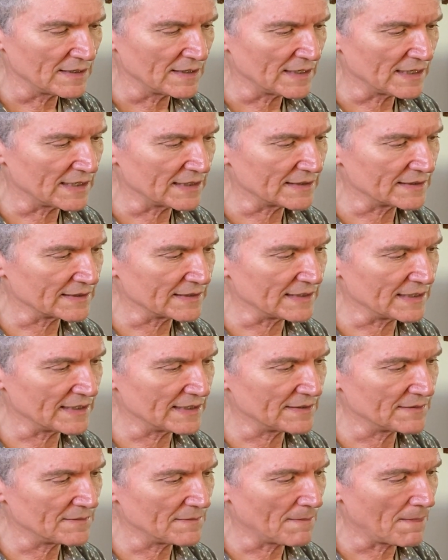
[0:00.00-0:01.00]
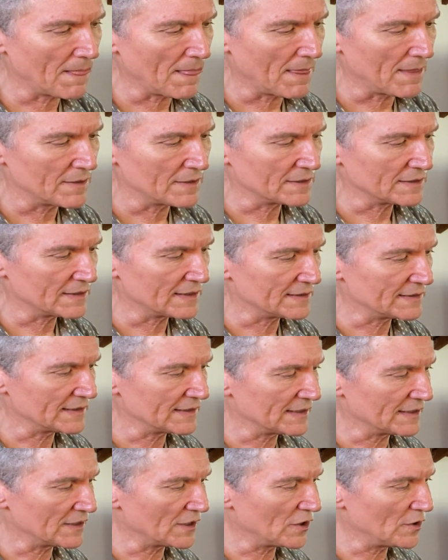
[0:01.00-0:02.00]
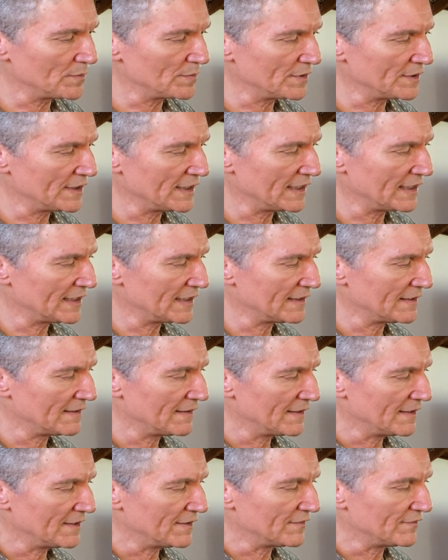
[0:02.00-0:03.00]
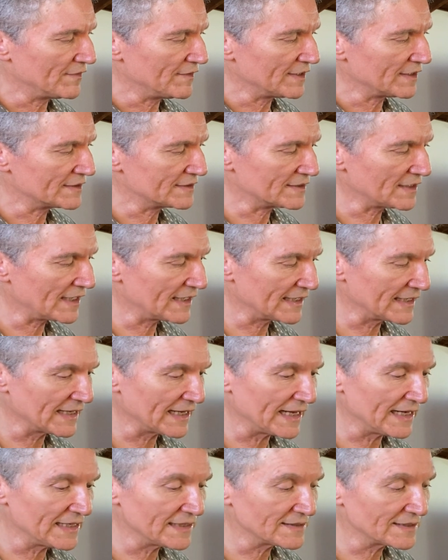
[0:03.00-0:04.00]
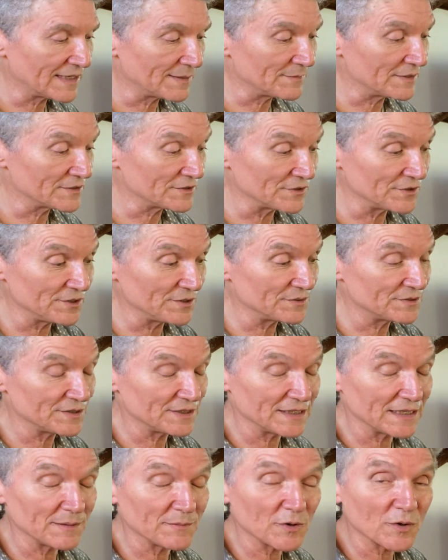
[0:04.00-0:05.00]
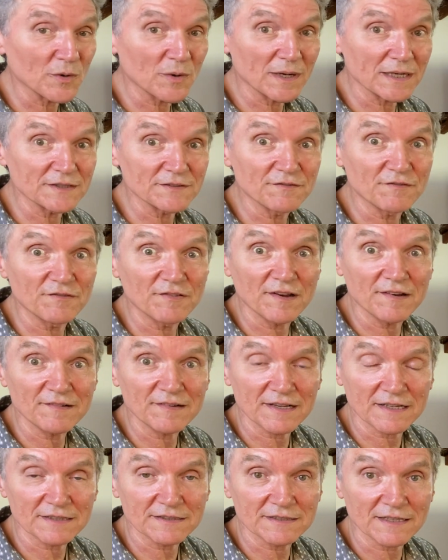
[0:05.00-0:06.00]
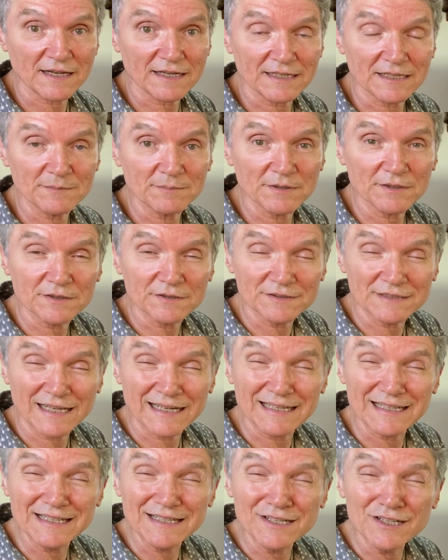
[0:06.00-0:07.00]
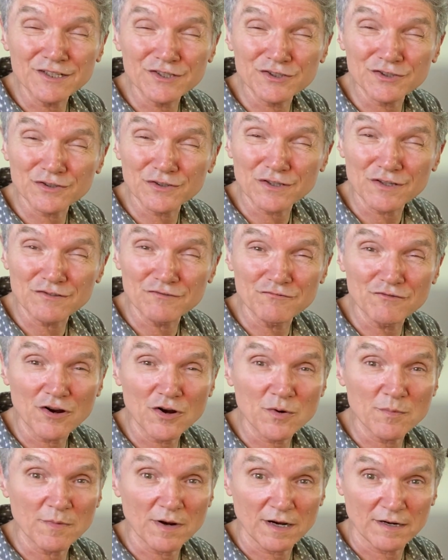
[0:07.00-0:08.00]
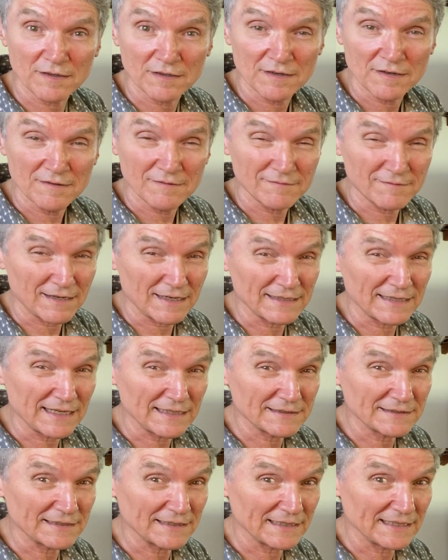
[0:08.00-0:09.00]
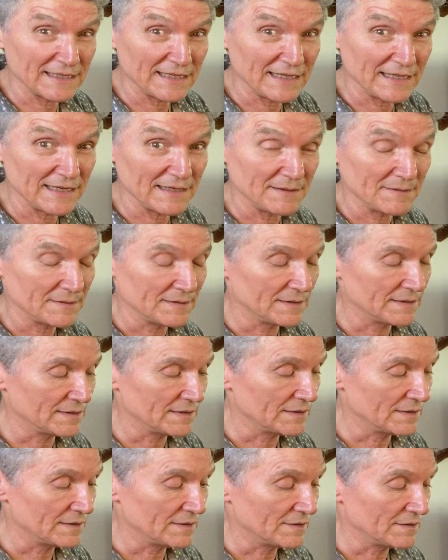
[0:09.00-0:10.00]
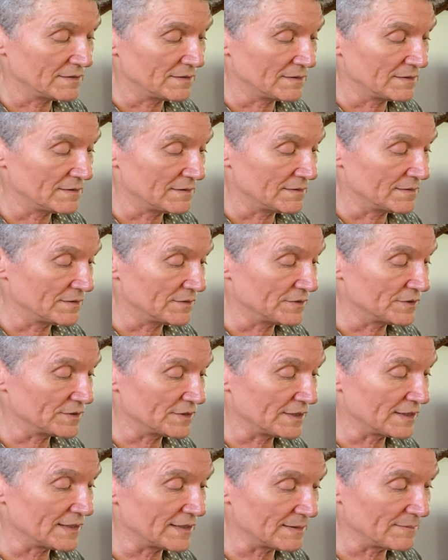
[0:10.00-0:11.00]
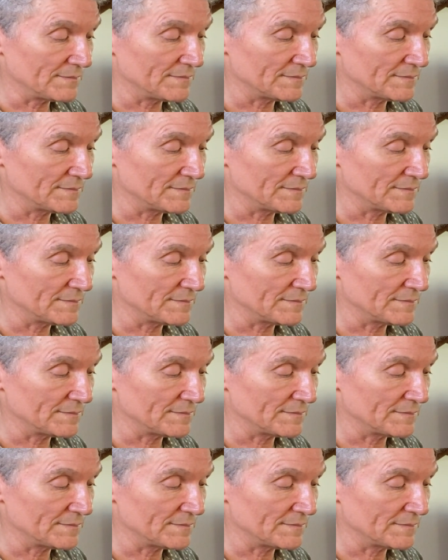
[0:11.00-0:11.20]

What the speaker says: And again, cutting it open here. Very exciting. Anytime there's a new tea, I'm always very excited because that initial aroma, that's the key. Shake it.